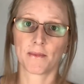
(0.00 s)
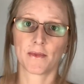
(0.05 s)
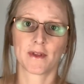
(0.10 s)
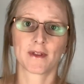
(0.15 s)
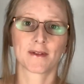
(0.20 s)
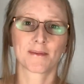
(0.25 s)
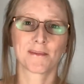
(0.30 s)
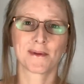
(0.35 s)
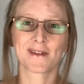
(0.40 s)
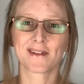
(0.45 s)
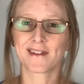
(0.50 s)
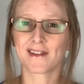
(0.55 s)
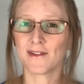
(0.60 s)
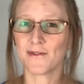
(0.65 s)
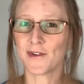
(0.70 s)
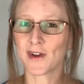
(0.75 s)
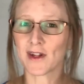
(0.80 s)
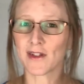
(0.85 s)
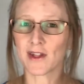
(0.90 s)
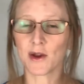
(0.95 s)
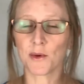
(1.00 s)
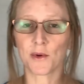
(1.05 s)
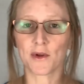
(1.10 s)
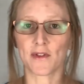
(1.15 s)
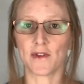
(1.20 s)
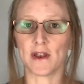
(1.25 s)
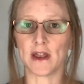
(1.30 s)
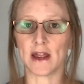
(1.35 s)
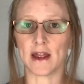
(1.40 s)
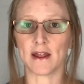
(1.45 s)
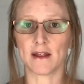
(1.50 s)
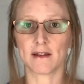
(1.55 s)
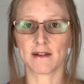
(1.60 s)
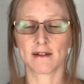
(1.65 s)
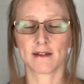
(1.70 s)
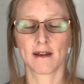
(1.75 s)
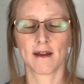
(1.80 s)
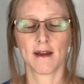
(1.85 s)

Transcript: Specifically with knees,